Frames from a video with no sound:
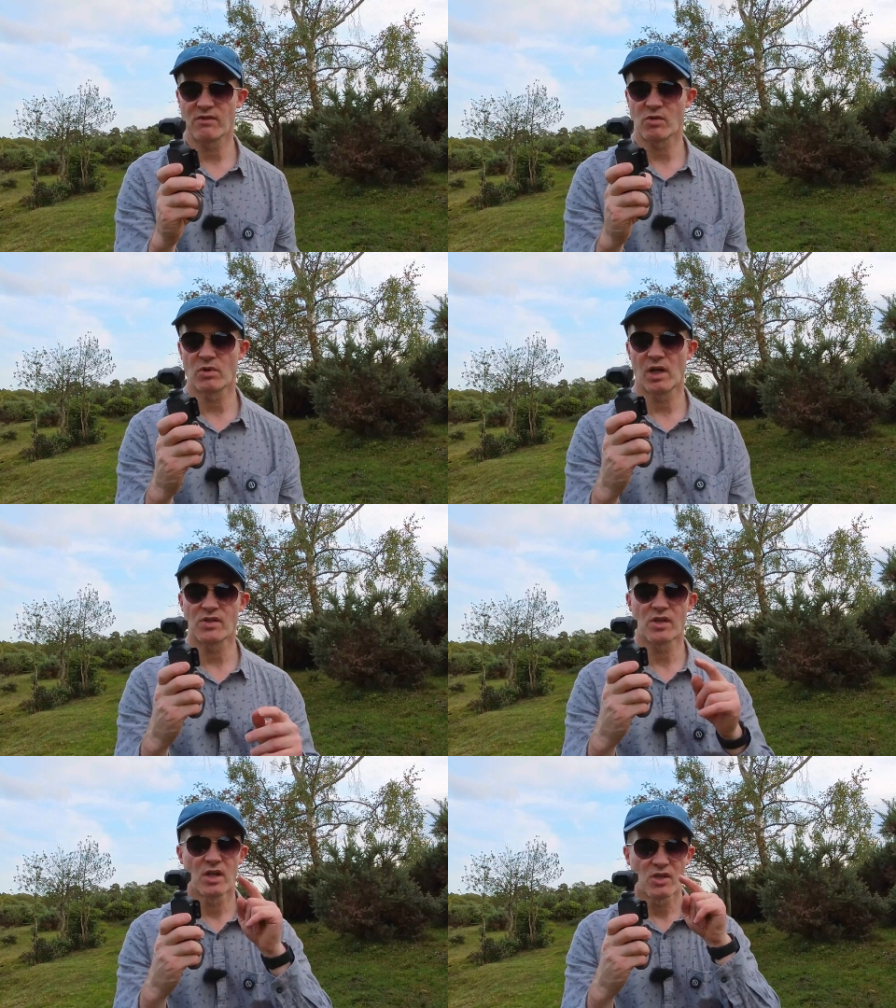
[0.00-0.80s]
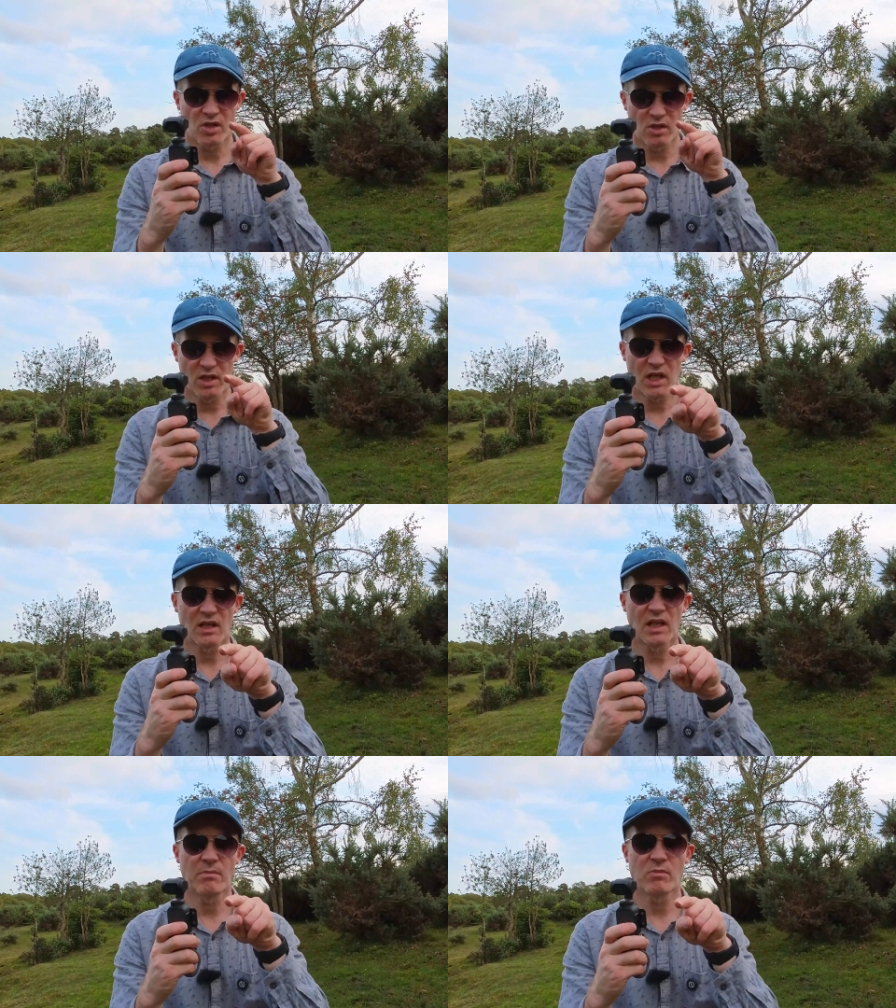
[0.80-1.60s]
left or right. So the
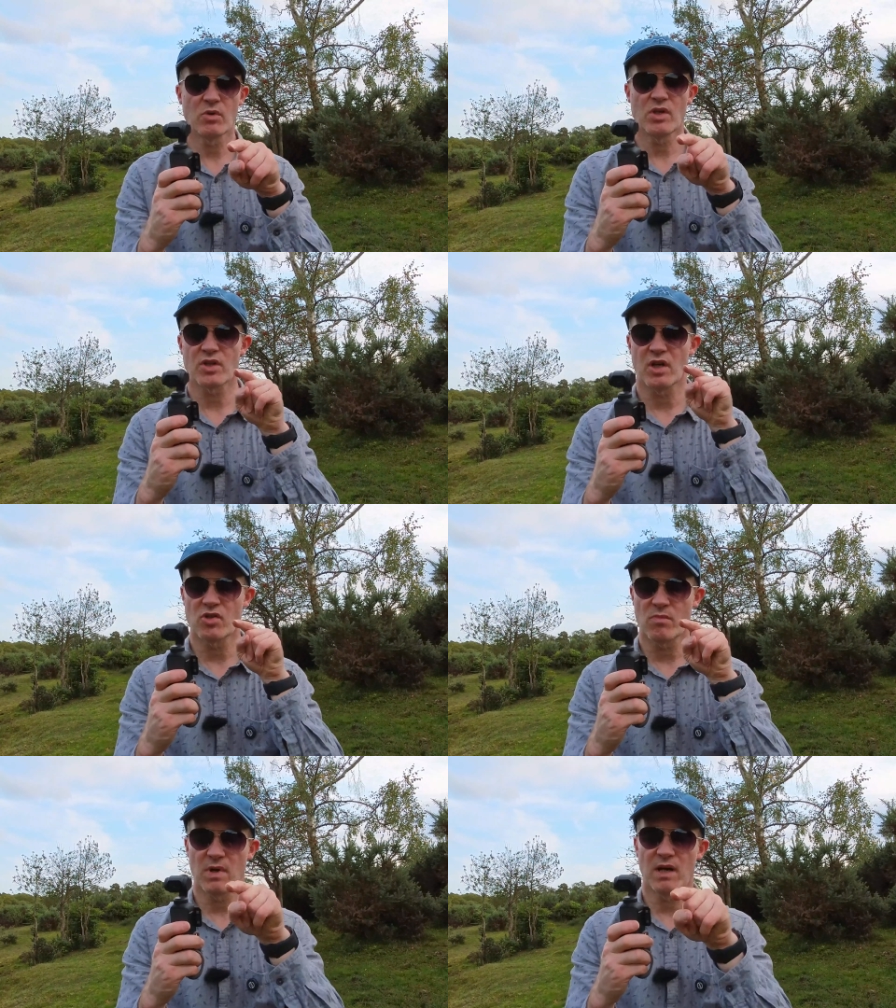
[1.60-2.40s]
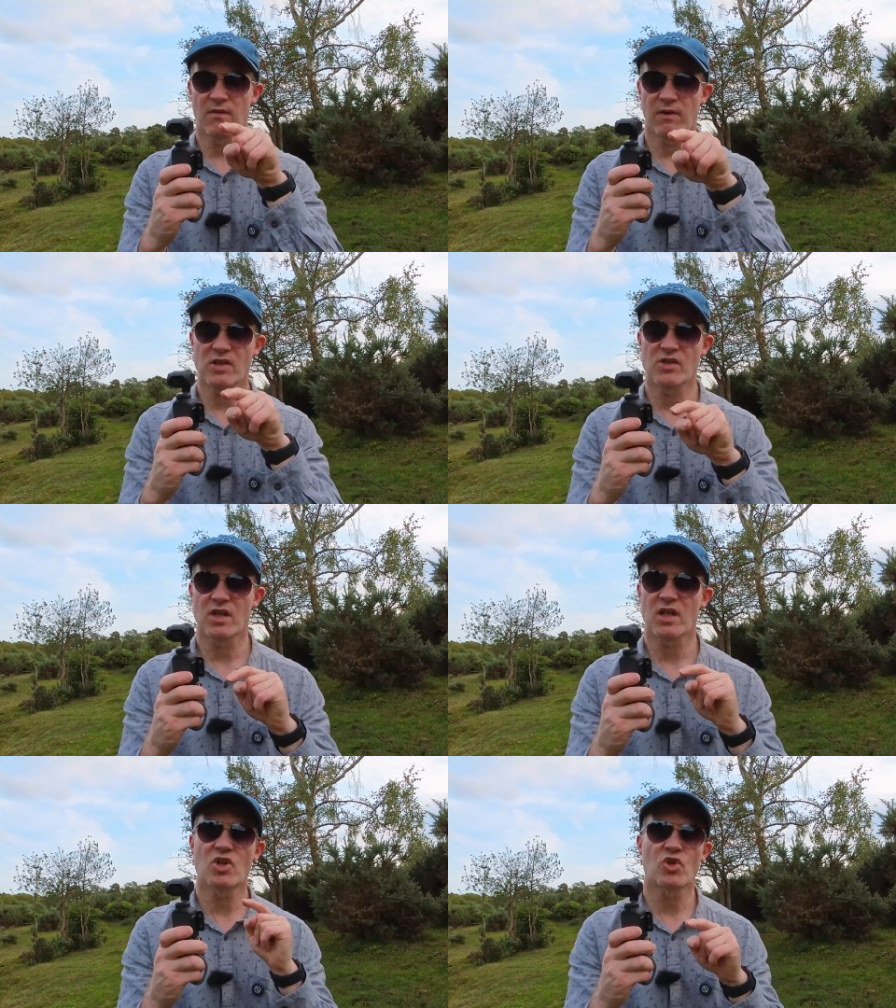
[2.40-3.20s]
gimbal is going to remain
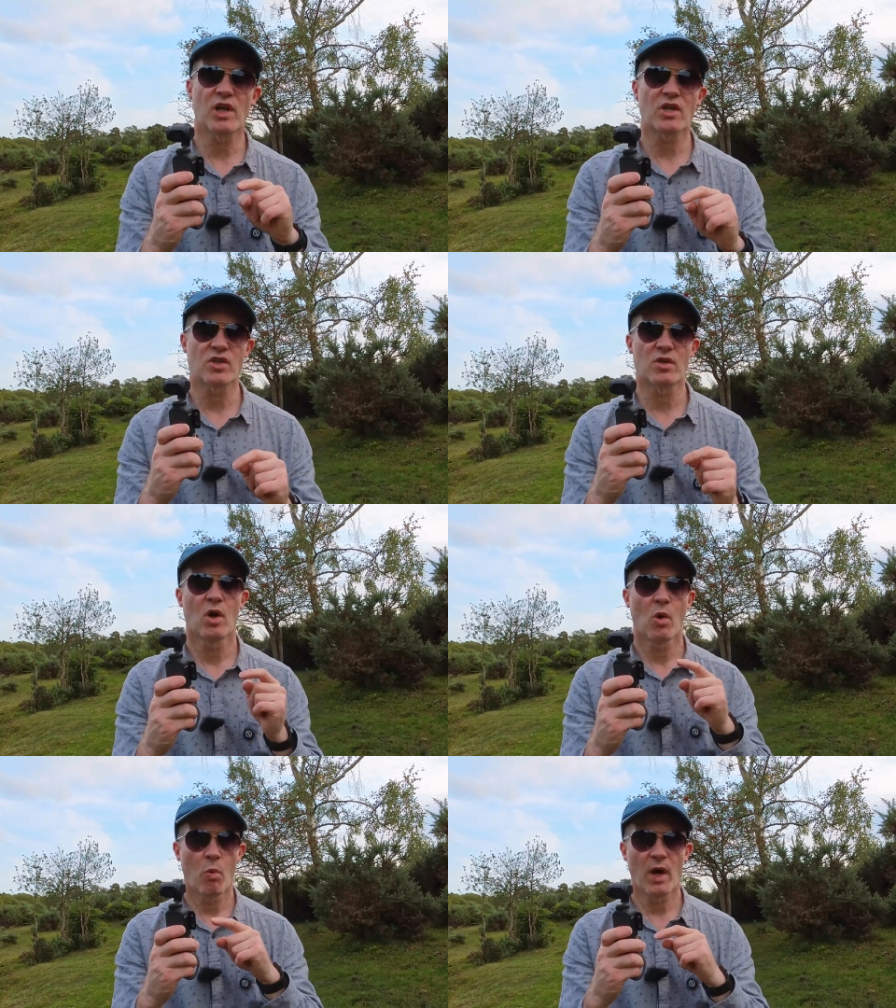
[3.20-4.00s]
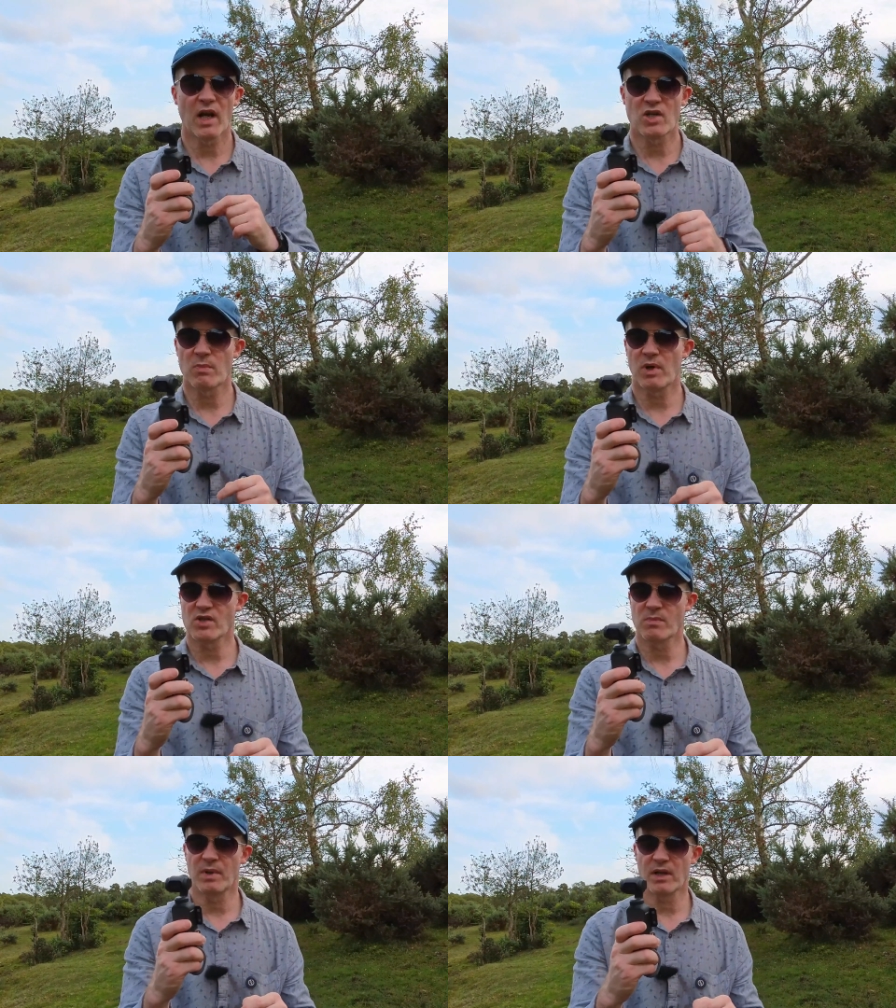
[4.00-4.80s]
facing in a direction when I actually
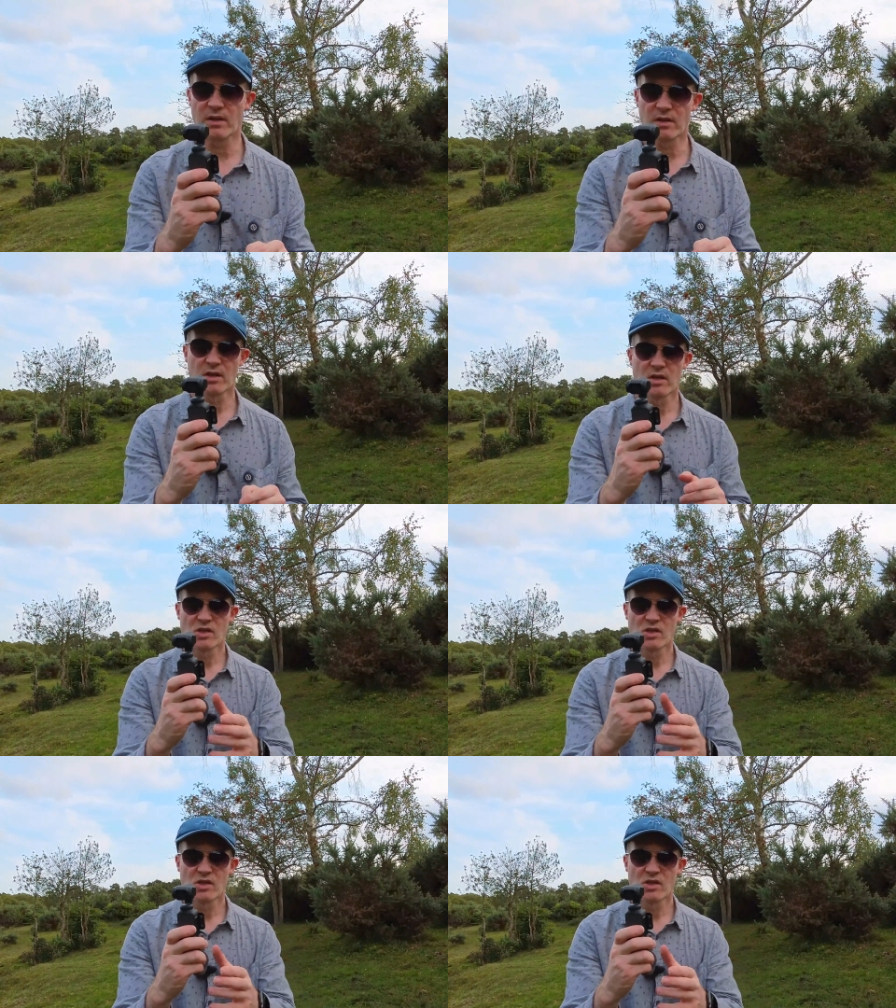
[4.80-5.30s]
press the button.